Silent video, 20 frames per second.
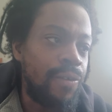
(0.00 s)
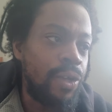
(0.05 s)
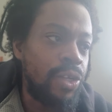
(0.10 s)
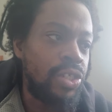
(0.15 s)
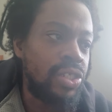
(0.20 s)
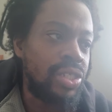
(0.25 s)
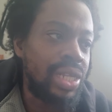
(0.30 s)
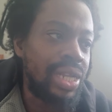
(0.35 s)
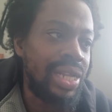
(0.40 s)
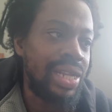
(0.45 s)

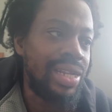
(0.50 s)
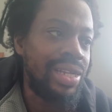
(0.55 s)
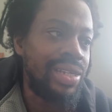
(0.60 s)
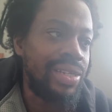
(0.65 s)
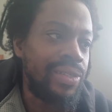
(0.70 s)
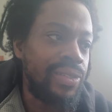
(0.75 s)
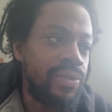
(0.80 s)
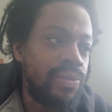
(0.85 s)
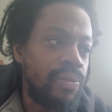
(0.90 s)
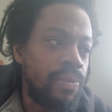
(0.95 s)
Verse 8,
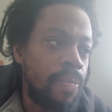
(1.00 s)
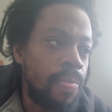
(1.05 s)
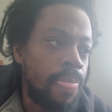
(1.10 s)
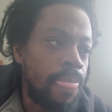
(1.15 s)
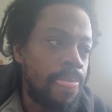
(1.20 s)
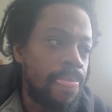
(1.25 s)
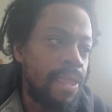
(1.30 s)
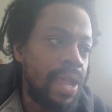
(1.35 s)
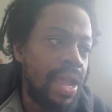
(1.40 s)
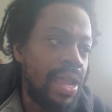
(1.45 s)

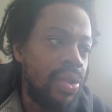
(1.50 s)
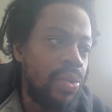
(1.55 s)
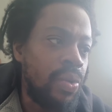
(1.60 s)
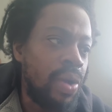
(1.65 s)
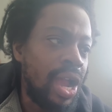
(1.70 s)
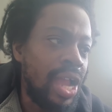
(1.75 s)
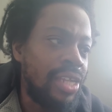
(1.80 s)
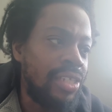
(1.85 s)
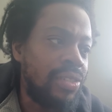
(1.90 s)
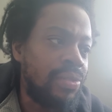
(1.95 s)
thy
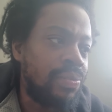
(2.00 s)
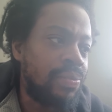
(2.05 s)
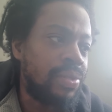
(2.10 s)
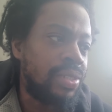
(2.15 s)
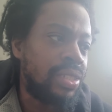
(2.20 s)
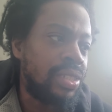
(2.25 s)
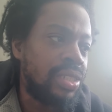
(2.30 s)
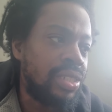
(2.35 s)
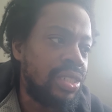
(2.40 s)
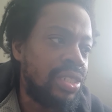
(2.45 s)

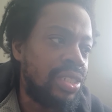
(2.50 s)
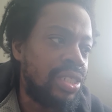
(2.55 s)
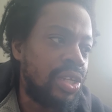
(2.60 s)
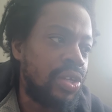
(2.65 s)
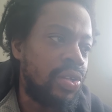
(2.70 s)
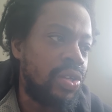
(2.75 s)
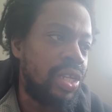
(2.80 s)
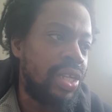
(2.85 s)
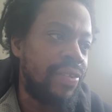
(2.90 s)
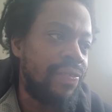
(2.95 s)
watchmen
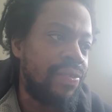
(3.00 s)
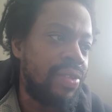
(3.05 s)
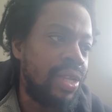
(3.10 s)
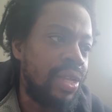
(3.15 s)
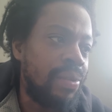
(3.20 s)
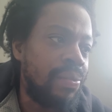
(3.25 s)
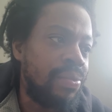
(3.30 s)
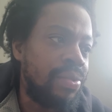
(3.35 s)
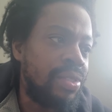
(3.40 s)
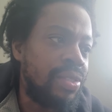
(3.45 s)
shall lift
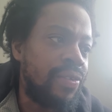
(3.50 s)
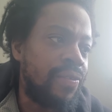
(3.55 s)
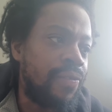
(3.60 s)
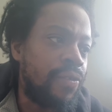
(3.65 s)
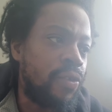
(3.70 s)
up the